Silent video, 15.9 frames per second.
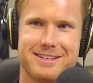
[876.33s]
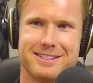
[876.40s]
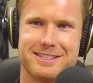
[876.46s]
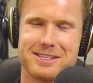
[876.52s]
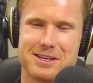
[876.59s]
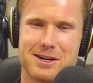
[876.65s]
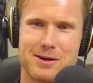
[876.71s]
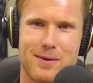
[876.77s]
didn't
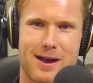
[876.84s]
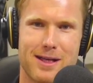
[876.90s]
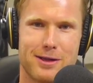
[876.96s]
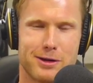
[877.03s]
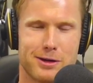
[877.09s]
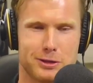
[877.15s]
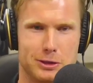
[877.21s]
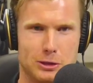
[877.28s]
go well and
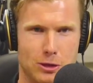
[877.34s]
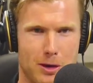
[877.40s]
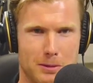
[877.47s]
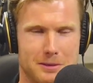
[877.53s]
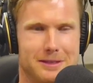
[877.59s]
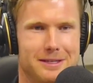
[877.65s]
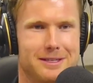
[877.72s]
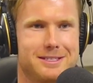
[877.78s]
got dropped. You
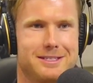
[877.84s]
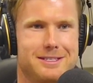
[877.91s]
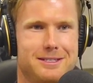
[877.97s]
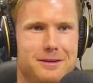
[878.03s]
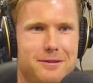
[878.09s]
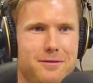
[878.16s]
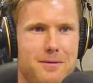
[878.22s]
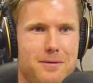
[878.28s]
know, it's sort
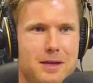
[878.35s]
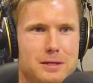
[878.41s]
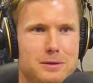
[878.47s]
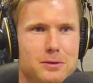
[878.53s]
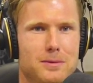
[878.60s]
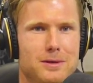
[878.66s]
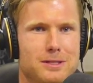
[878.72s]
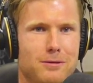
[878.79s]
of it's
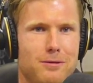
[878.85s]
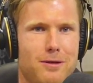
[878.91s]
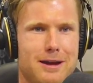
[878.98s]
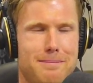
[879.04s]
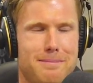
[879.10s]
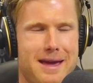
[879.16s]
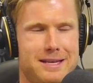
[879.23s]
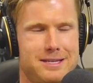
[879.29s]
almost a rite of
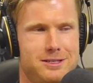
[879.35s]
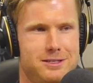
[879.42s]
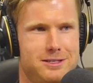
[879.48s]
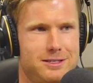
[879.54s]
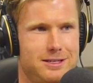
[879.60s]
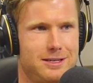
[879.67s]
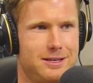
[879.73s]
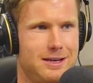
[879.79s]
passage as
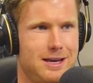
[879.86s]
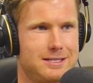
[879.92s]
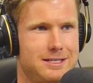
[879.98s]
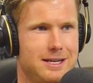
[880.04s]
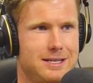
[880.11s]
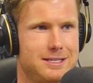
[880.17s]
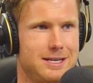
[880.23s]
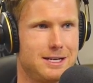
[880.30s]
a as an
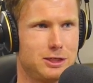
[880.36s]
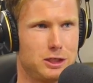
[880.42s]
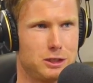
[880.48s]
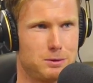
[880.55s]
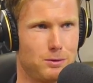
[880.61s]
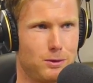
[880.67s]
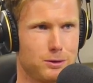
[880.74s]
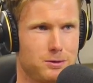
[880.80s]
international
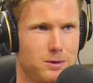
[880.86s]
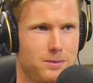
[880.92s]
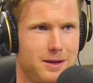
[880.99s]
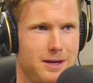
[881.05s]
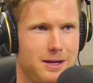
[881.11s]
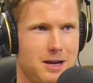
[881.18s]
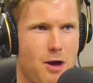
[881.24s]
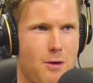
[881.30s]
sportsman where
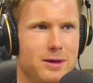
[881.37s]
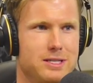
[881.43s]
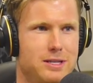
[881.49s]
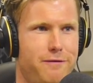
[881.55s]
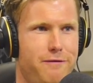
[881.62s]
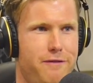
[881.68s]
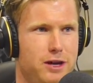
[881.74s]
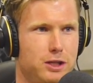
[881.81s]
no one's the
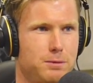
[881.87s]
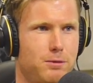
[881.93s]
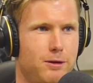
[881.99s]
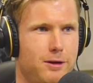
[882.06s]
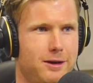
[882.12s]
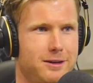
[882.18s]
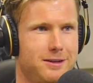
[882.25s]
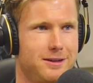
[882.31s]
finished
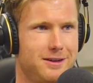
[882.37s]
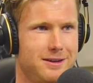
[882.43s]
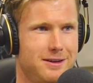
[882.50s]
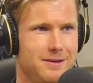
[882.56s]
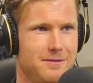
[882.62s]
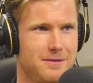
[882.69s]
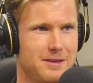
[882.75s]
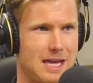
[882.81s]
product
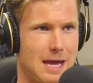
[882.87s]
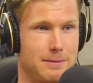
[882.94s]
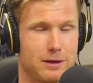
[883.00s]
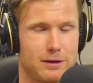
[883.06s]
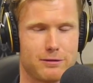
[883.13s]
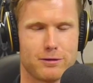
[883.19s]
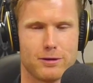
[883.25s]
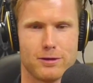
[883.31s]
coming
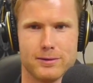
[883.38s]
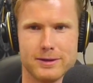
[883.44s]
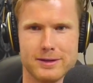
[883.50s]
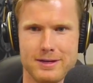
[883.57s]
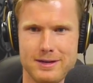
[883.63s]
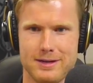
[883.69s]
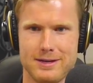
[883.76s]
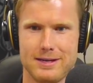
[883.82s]
through and.
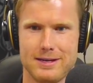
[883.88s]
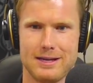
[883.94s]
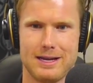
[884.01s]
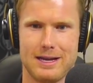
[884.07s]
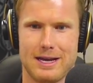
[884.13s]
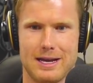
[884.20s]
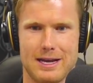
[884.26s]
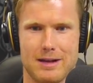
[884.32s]

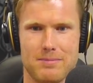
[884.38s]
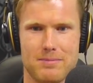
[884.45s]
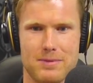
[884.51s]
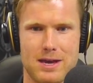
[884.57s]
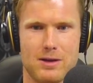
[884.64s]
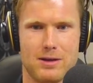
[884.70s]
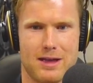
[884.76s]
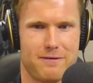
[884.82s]
Um,
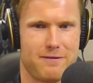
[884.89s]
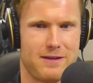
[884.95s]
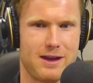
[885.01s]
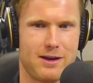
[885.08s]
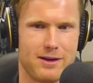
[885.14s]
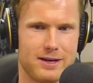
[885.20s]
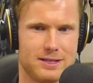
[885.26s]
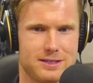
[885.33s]
he'll have
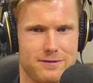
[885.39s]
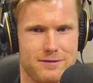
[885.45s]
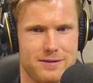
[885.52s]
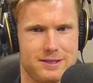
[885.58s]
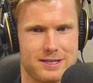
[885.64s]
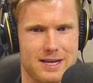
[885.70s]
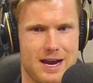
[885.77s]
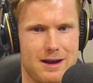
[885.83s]
areas of his
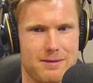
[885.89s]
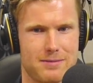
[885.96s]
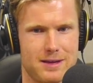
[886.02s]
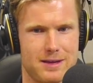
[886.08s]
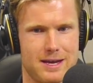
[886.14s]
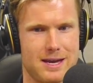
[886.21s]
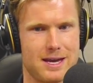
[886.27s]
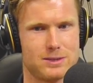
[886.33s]
game that
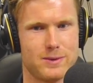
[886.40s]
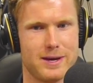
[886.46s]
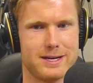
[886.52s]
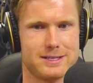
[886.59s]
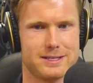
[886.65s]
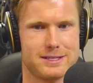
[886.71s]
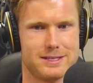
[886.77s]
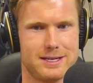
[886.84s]
he has
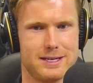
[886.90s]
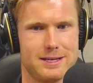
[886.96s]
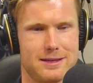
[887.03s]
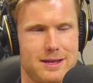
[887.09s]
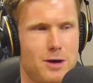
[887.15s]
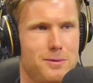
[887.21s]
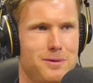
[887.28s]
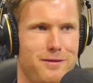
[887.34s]
weaknesses in, and
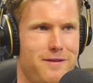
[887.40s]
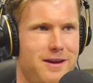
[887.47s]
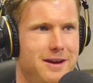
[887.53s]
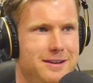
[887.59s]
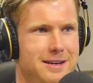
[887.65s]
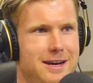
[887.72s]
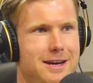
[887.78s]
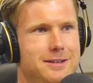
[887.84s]
they'll be found
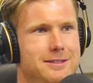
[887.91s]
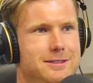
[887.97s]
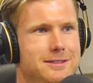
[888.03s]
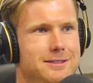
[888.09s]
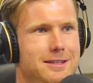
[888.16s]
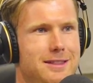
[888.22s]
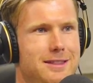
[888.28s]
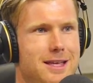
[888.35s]
out, and,
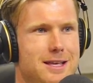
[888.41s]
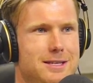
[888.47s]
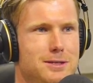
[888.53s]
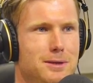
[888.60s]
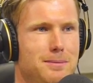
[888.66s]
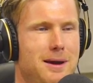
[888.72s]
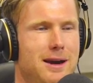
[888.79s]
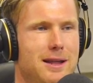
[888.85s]
and that's sort of
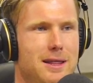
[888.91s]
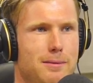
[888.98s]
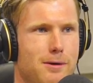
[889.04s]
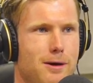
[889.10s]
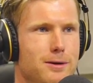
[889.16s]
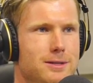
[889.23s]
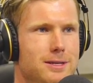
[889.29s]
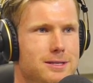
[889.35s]
part of the
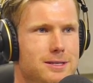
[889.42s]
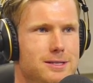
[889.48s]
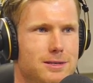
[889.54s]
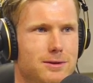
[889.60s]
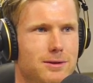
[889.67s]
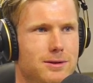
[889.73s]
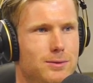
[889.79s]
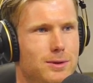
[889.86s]
process. Is well,
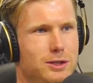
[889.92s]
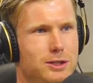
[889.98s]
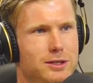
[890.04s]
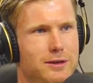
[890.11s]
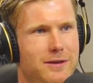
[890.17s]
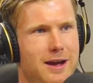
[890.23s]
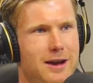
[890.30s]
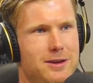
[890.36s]
a question. Well,
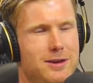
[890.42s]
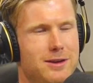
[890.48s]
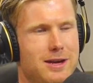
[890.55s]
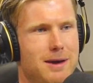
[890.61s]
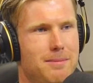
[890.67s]
that's a part of